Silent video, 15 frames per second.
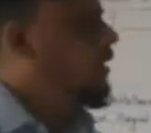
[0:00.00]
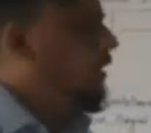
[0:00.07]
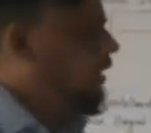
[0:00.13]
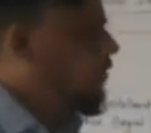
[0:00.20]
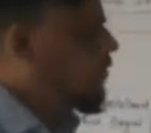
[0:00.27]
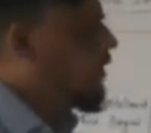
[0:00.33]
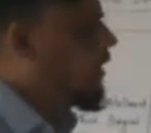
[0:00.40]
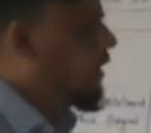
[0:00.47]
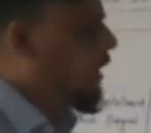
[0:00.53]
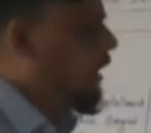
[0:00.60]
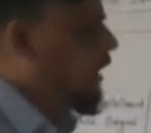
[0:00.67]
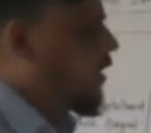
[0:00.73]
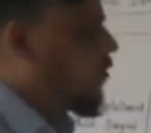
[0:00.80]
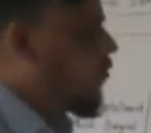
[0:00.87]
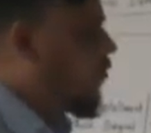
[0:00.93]
It will
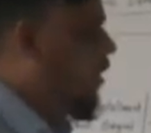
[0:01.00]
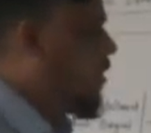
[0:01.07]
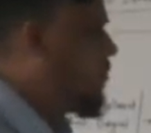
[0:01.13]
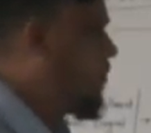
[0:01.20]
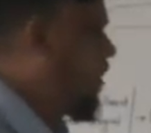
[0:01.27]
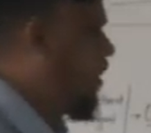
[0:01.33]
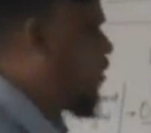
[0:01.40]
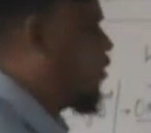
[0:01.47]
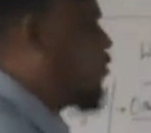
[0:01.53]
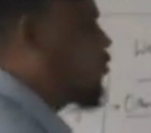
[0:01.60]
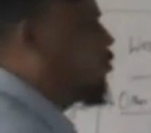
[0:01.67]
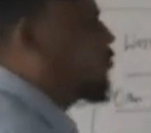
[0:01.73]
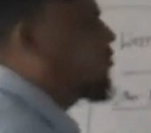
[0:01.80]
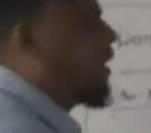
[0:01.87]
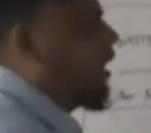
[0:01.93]
take 1 mark
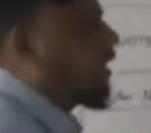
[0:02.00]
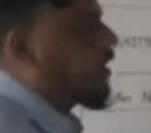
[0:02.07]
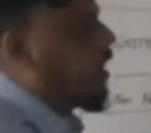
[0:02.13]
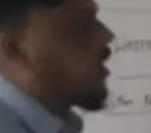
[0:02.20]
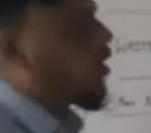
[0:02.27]
or 2 marks.